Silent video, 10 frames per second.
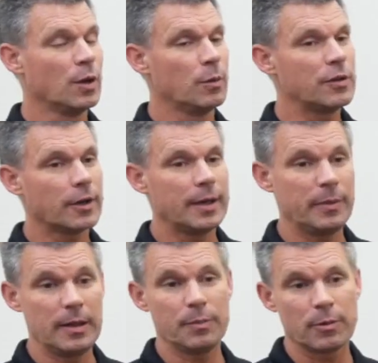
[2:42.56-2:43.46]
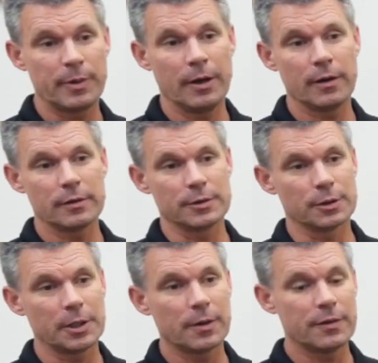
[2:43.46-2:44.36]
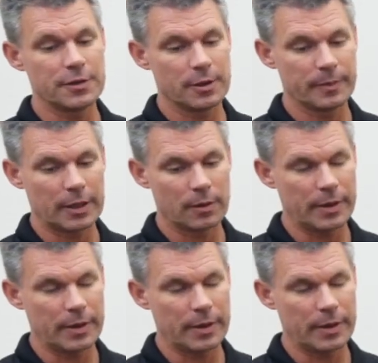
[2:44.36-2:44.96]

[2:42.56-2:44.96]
we try to be prepared earlier this year better.